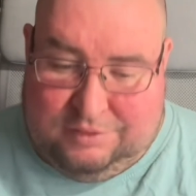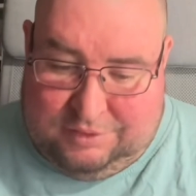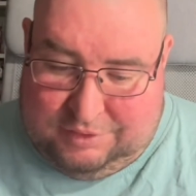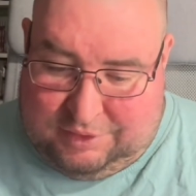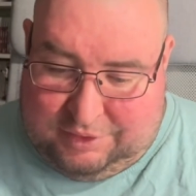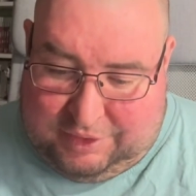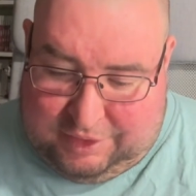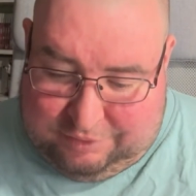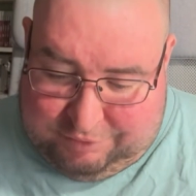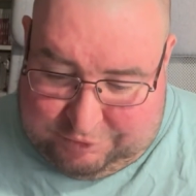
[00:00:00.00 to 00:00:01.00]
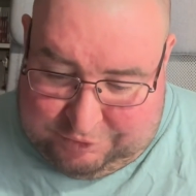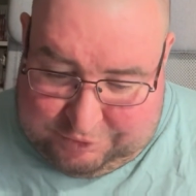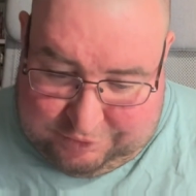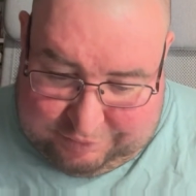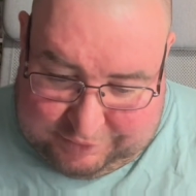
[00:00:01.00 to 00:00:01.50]
So again, I'm not too
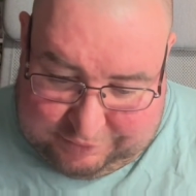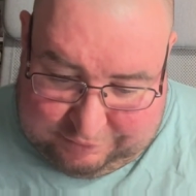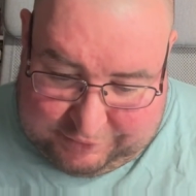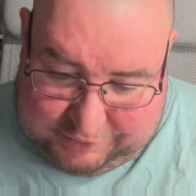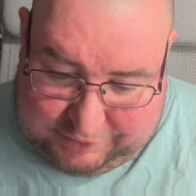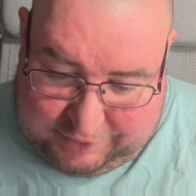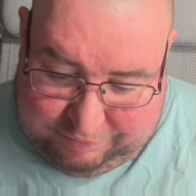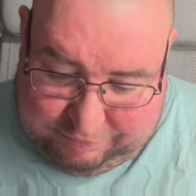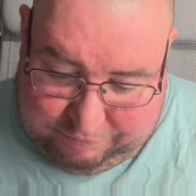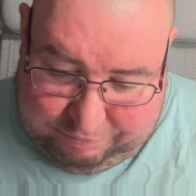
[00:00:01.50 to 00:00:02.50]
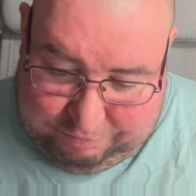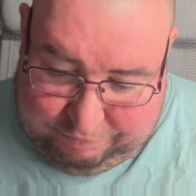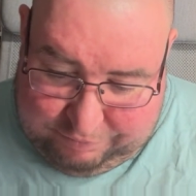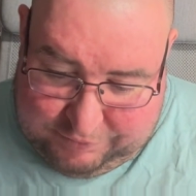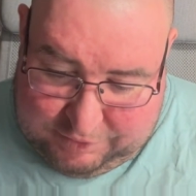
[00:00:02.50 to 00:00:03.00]
sure if this is a racing game,
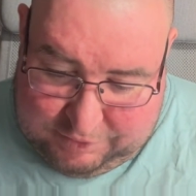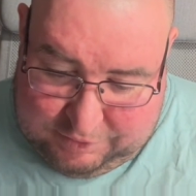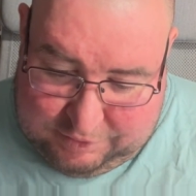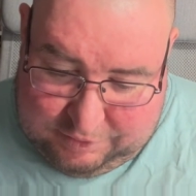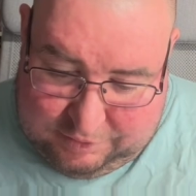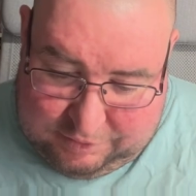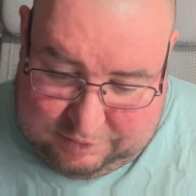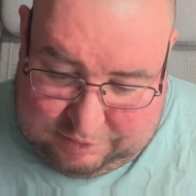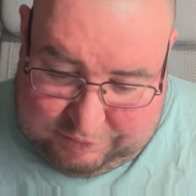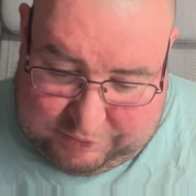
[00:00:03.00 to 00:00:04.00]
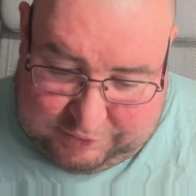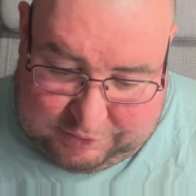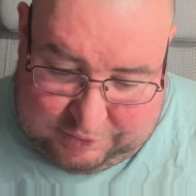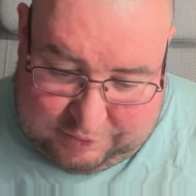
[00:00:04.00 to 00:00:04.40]
because I think it's